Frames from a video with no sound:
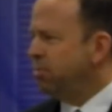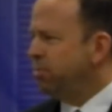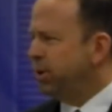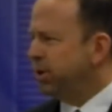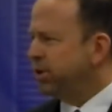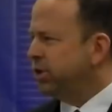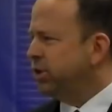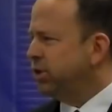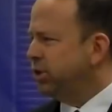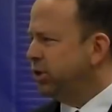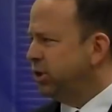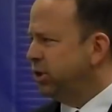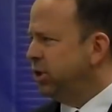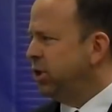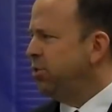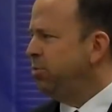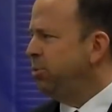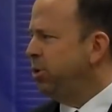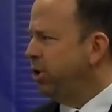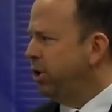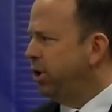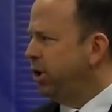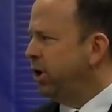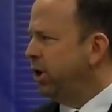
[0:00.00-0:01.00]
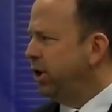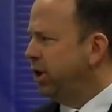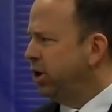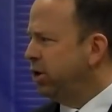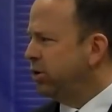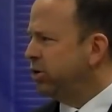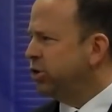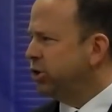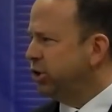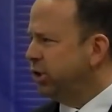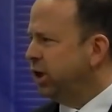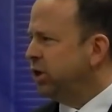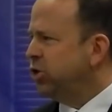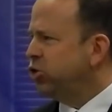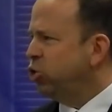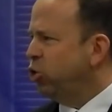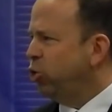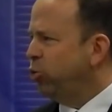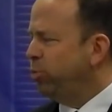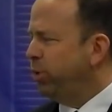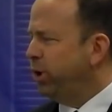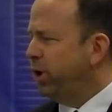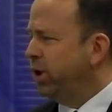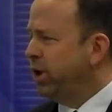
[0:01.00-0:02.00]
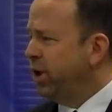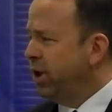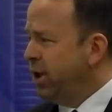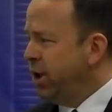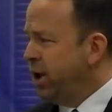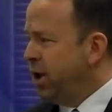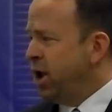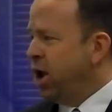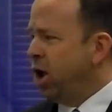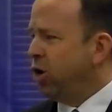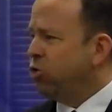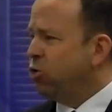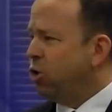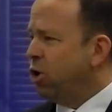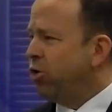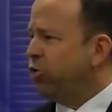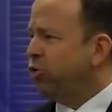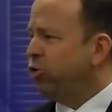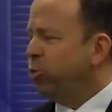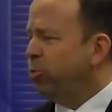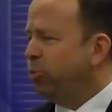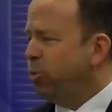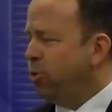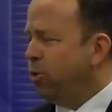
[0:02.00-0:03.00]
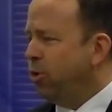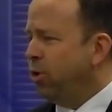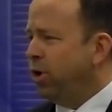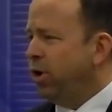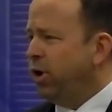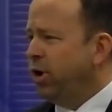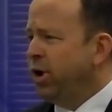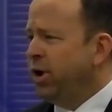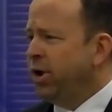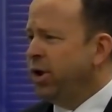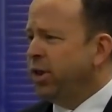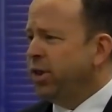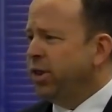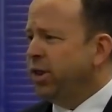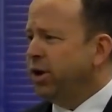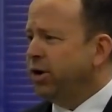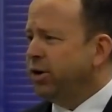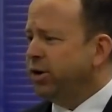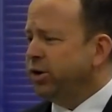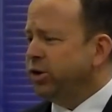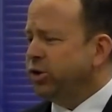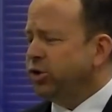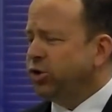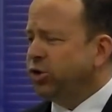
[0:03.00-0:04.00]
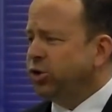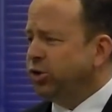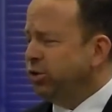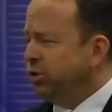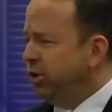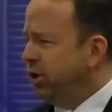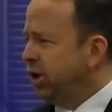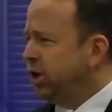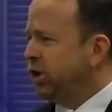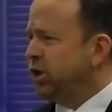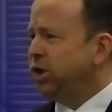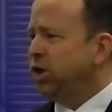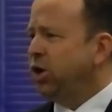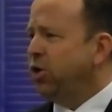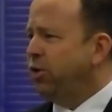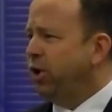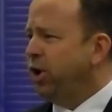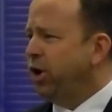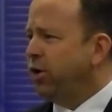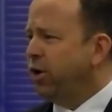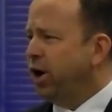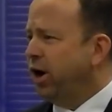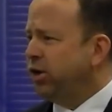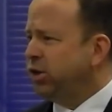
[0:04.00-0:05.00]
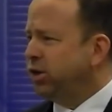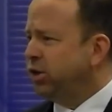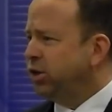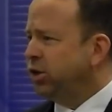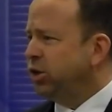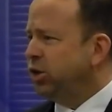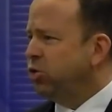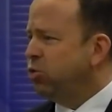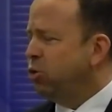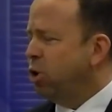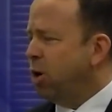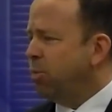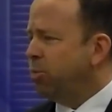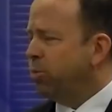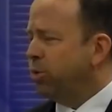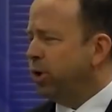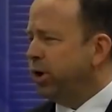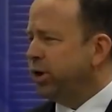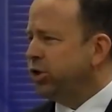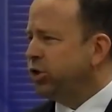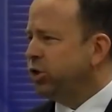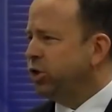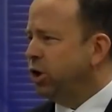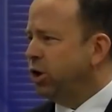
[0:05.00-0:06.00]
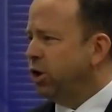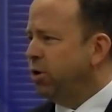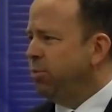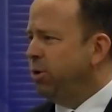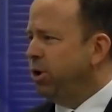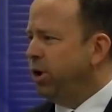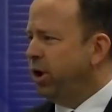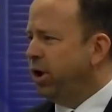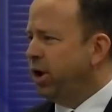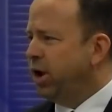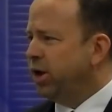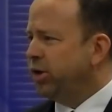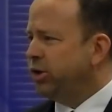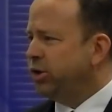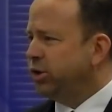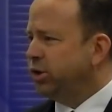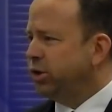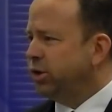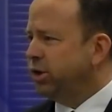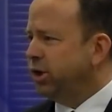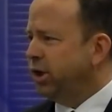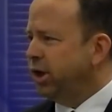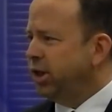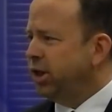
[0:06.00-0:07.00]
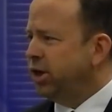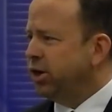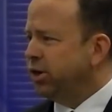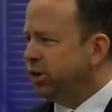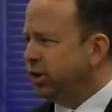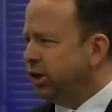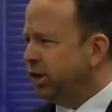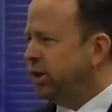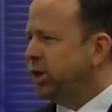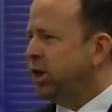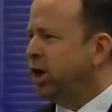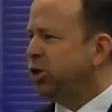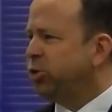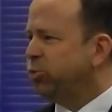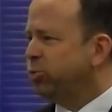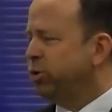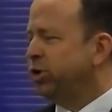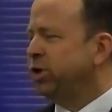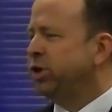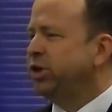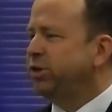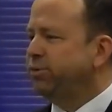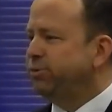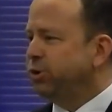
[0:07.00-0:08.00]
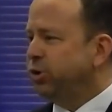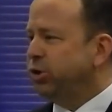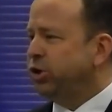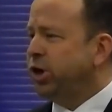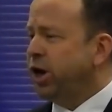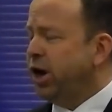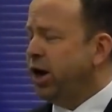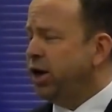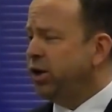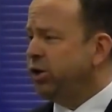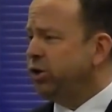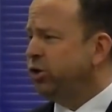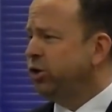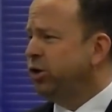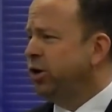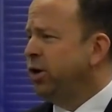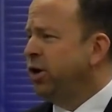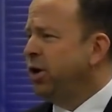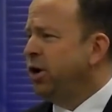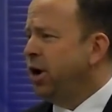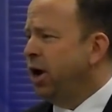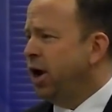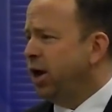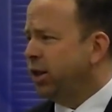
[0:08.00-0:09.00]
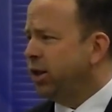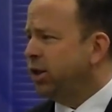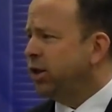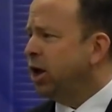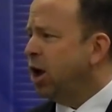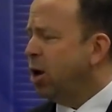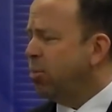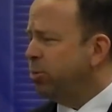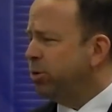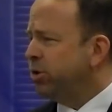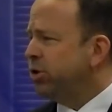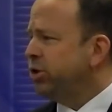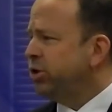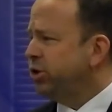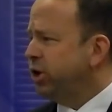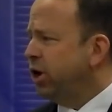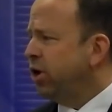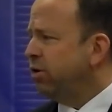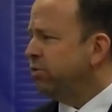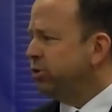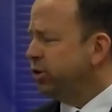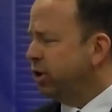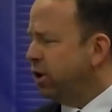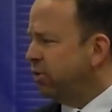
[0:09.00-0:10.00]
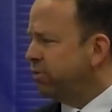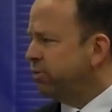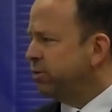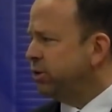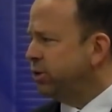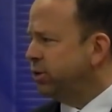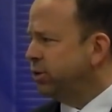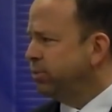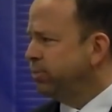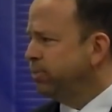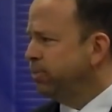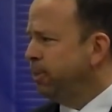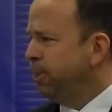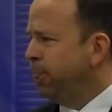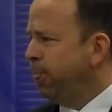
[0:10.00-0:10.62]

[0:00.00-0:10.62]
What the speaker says: business and community leaders, and they told me across the board there is little to no interagency cooperation or communication, and there is a desperate need for change at the top of the sheriff's office.